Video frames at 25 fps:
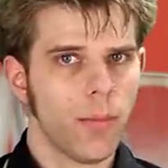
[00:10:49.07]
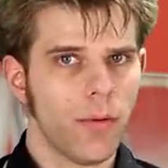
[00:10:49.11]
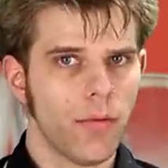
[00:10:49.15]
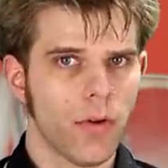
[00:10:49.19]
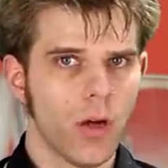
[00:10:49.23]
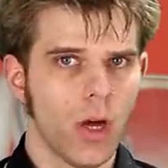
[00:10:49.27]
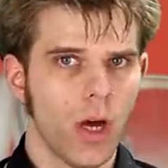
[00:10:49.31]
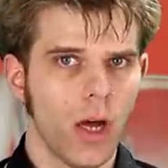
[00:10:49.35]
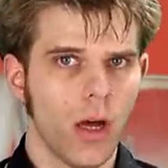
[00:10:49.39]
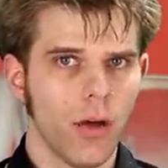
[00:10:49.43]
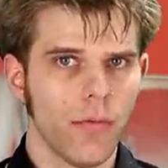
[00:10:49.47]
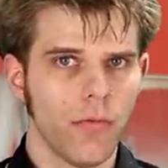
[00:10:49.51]
of
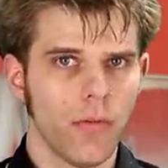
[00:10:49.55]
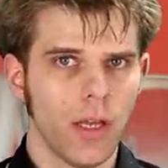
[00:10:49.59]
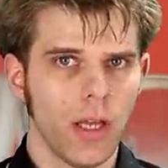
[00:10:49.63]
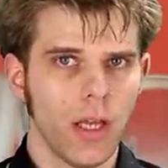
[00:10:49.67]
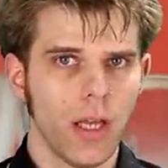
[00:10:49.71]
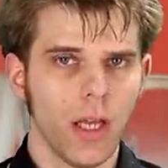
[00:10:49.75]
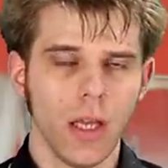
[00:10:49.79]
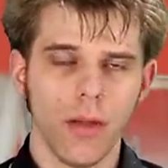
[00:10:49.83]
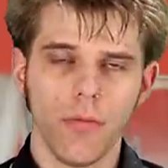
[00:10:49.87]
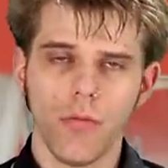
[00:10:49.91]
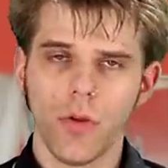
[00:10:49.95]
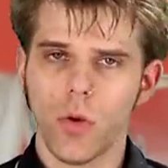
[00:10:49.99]
coffee
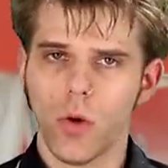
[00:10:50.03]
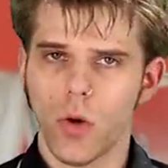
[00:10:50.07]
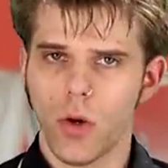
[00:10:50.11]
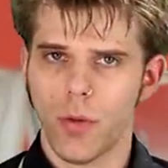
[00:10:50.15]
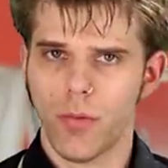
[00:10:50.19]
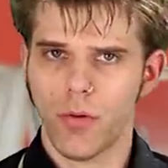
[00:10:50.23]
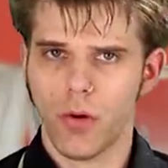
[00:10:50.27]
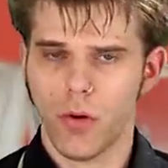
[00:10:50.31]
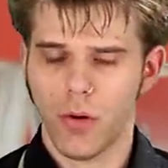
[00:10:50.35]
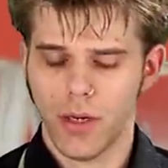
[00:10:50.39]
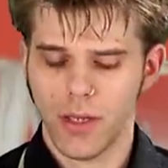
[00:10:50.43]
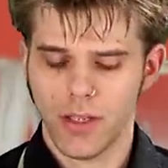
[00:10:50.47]
if you are
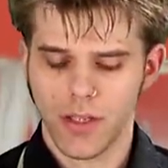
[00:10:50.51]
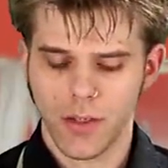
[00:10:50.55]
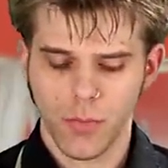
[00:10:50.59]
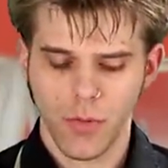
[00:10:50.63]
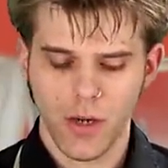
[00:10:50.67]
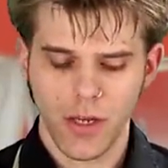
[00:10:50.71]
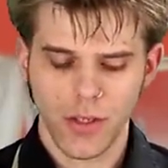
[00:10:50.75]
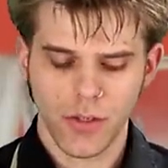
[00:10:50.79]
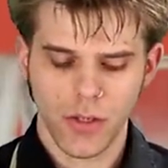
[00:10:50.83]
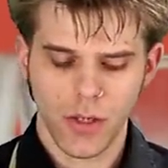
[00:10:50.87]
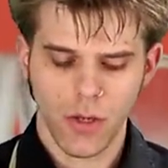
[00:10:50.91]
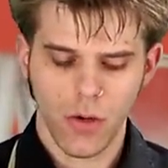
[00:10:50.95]
brewing
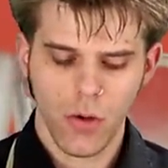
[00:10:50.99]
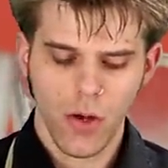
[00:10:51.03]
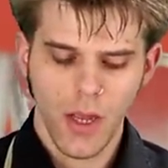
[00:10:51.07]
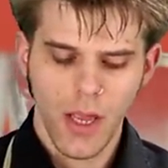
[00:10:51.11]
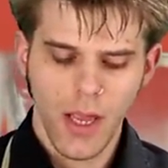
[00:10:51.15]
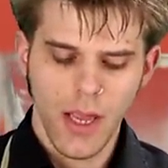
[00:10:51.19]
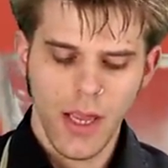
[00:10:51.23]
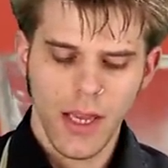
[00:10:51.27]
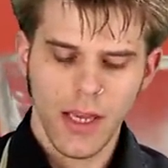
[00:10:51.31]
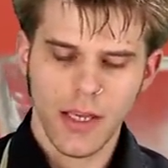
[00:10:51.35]
espresso